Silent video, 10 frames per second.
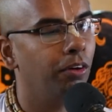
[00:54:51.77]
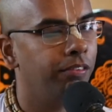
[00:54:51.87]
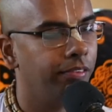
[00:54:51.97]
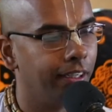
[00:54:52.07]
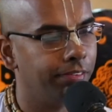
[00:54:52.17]

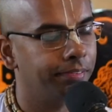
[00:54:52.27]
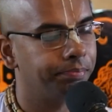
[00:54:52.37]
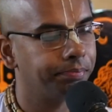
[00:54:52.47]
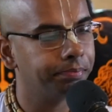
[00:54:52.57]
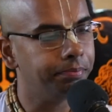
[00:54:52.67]
life.
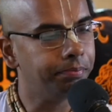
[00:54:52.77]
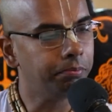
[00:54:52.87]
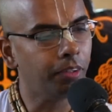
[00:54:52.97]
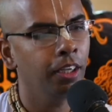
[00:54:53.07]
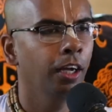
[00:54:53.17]

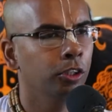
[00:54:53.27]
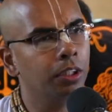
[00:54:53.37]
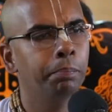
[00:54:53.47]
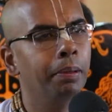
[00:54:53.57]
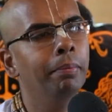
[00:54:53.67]
So the
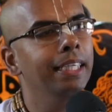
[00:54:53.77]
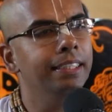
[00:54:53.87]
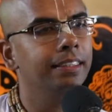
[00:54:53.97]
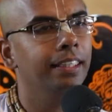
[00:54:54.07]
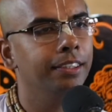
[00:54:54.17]

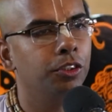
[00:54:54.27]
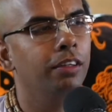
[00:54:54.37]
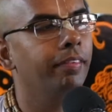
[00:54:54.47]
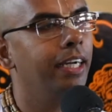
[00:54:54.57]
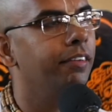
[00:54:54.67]
premise is not
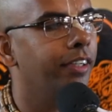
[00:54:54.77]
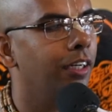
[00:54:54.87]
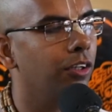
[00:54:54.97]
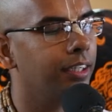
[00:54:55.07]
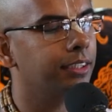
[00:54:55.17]
very difficult
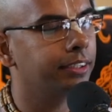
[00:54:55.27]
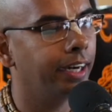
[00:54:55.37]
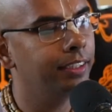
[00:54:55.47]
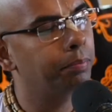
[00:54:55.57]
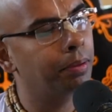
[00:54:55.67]
to
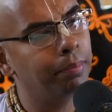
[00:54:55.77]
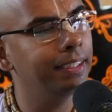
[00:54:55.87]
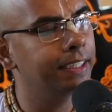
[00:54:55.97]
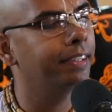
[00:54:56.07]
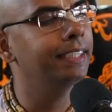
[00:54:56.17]
understand. The premise
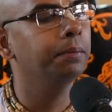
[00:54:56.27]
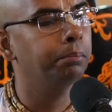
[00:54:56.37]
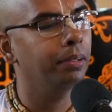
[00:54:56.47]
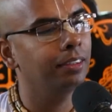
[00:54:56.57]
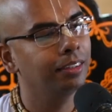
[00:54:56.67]
is very
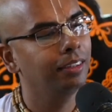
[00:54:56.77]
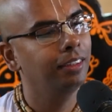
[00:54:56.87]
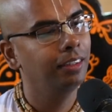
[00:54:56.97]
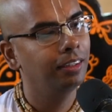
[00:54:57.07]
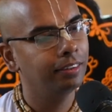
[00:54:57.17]
simple.
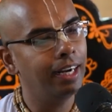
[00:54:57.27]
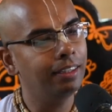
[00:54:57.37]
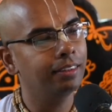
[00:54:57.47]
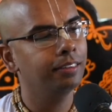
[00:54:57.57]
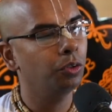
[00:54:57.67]

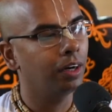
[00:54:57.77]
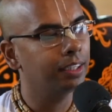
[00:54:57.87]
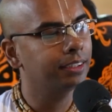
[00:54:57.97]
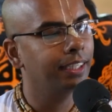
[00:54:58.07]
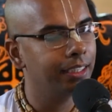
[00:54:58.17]
That to
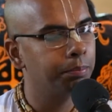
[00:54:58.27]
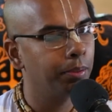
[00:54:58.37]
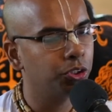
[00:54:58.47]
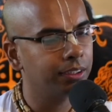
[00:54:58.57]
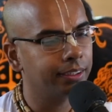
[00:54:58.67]
understand the
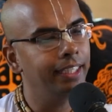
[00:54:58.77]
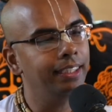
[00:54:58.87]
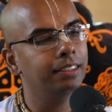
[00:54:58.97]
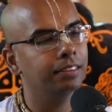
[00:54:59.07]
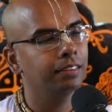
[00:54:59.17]
spiritual
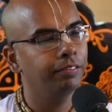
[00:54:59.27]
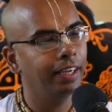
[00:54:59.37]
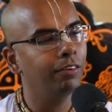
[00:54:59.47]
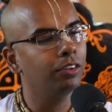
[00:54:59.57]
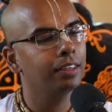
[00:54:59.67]
science, we
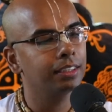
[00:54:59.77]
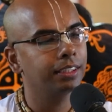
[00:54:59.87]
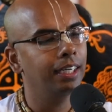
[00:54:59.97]
have to understand,